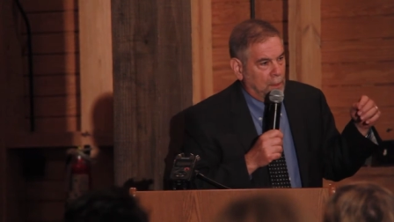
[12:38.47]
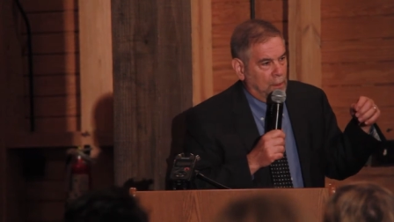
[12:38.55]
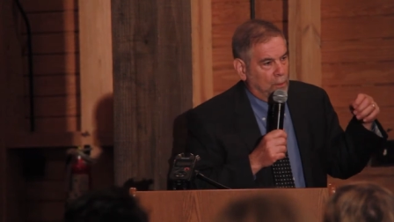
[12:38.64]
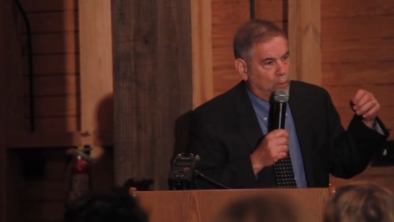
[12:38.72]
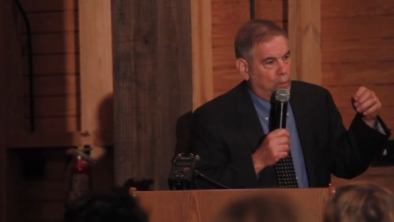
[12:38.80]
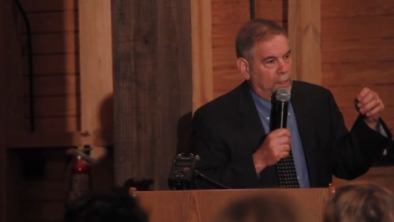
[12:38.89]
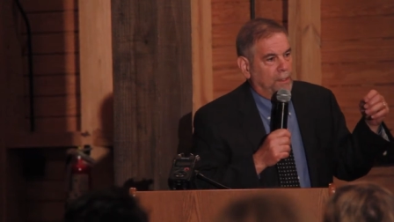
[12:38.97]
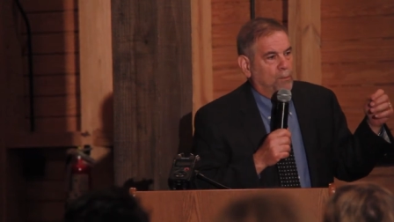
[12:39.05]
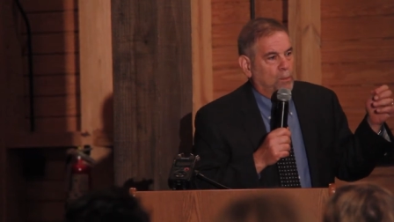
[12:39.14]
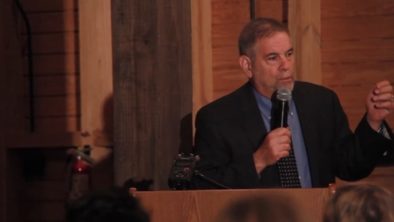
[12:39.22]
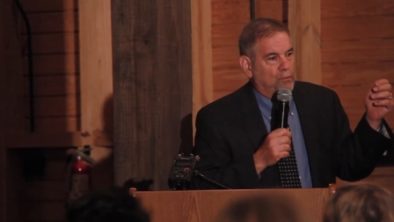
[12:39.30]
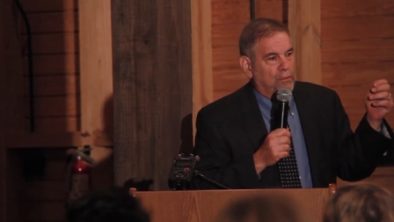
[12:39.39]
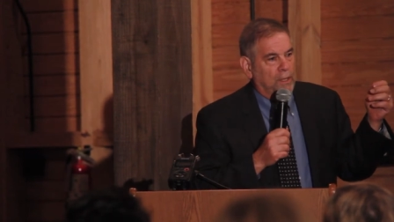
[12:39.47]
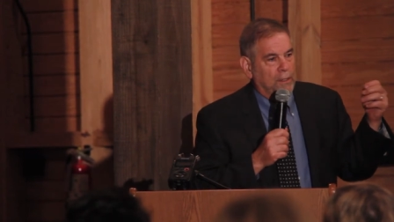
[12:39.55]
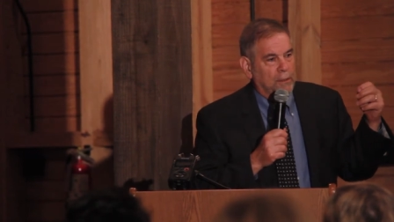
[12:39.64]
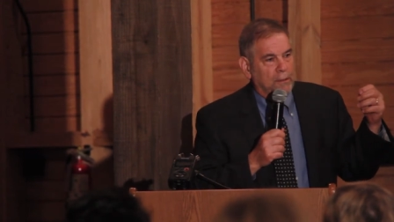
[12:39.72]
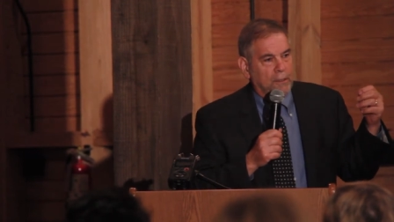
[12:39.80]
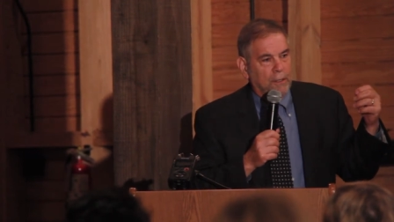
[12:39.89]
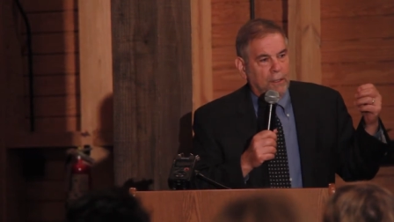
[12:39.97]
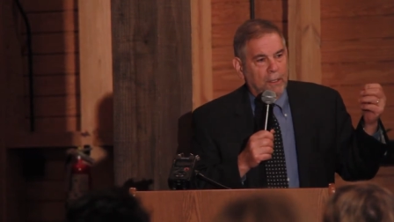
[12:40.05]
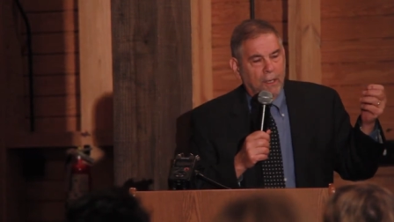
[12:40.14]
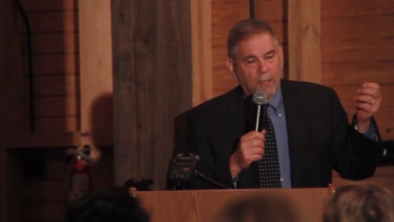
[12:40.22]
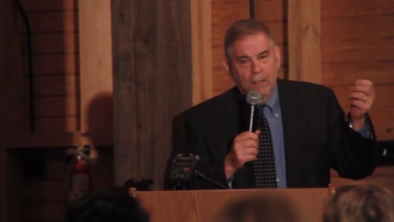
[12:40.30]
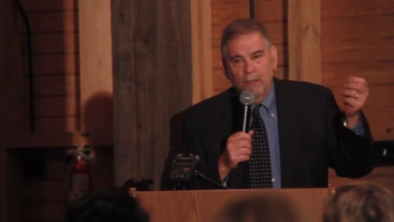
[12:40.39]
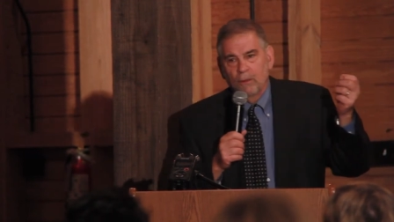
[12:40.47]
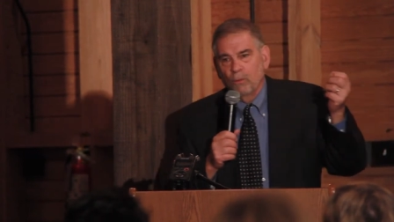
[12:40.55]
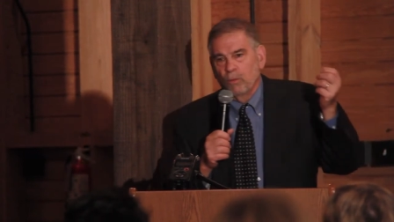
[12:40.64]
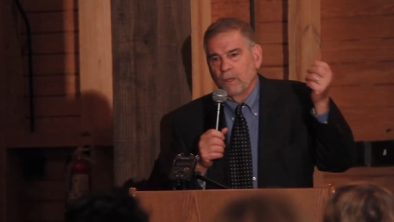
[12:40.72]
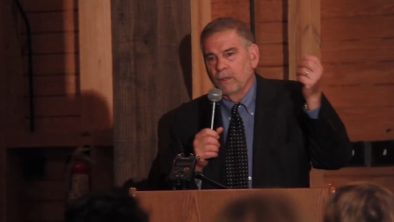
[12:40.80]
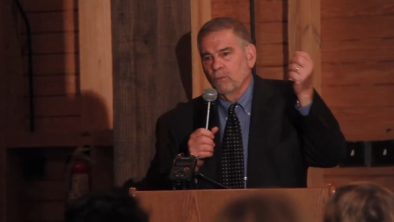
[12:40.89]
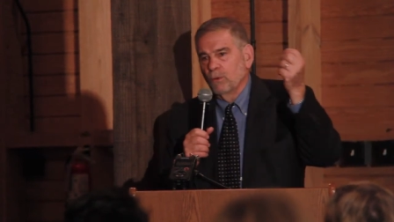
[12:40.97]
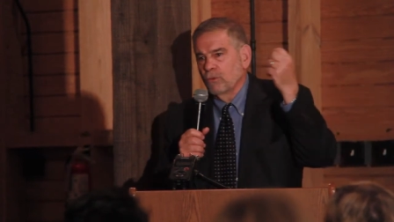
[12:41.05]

in the way in which they learn, and in the way in